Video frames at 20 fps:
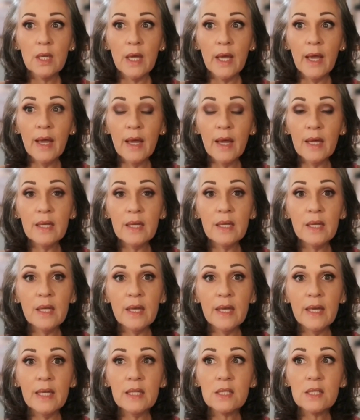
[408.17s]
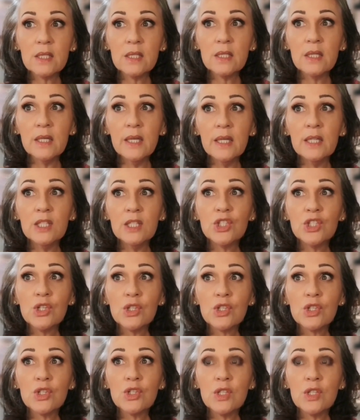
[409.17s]
And
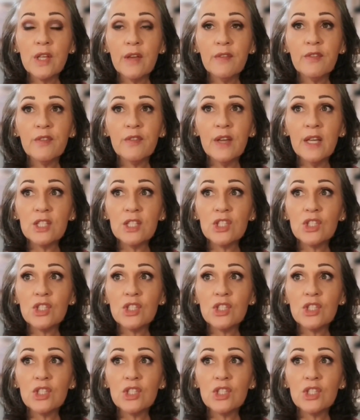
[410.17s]
it's